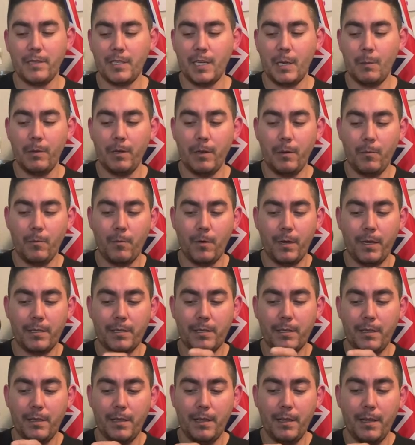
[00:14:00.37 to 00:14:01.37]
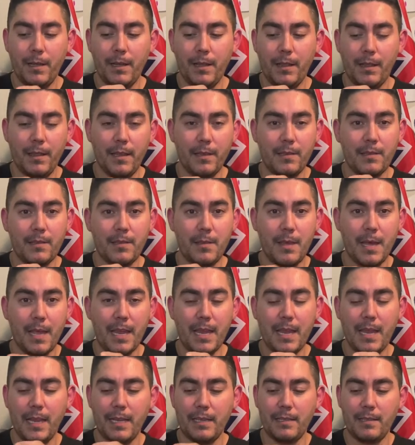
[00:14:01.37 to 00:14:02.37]
Tell me what this thing
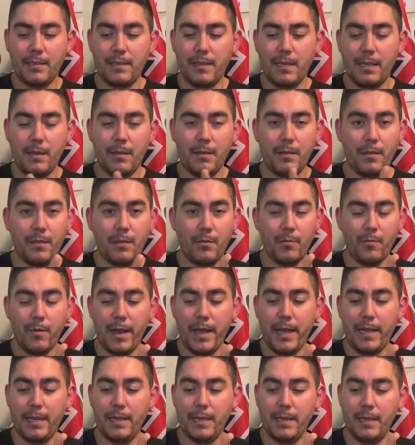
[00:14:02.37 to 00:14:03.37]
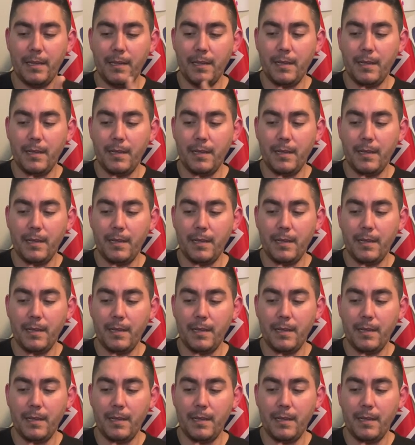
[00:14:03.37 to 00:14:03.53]
is, the red